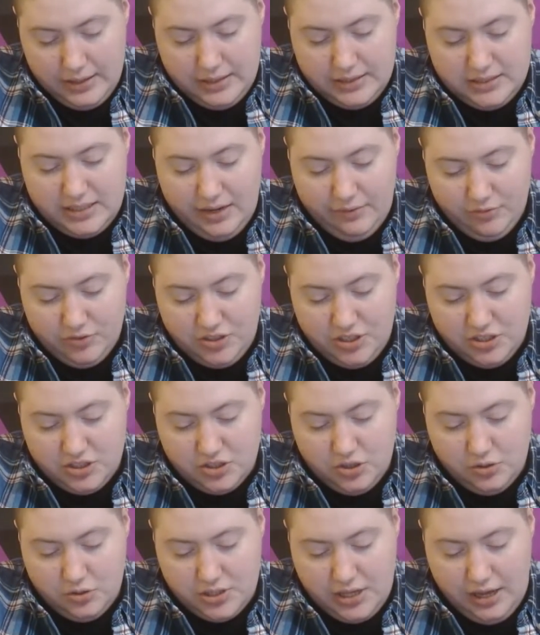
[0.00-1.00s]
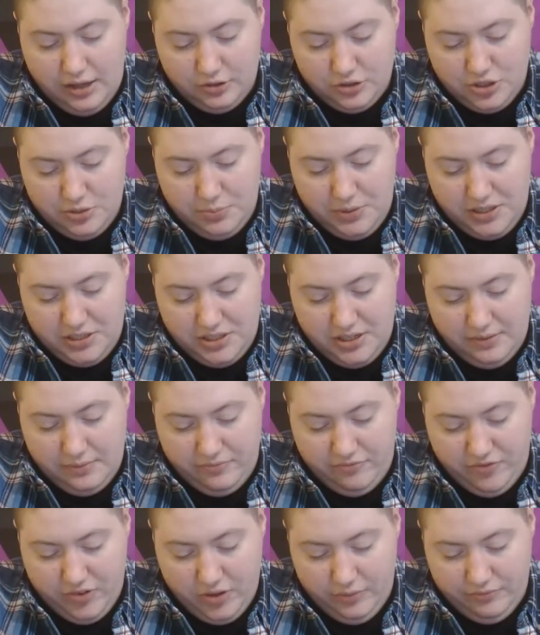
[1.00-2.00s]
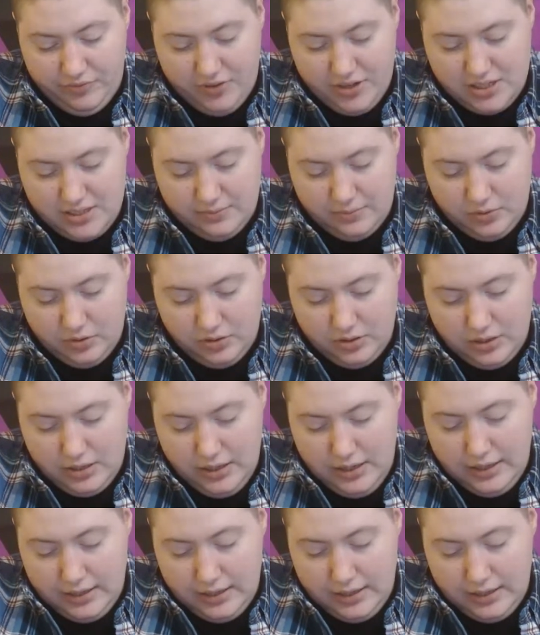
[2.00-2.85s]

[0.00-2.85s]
San Francisco's LGBT film festival,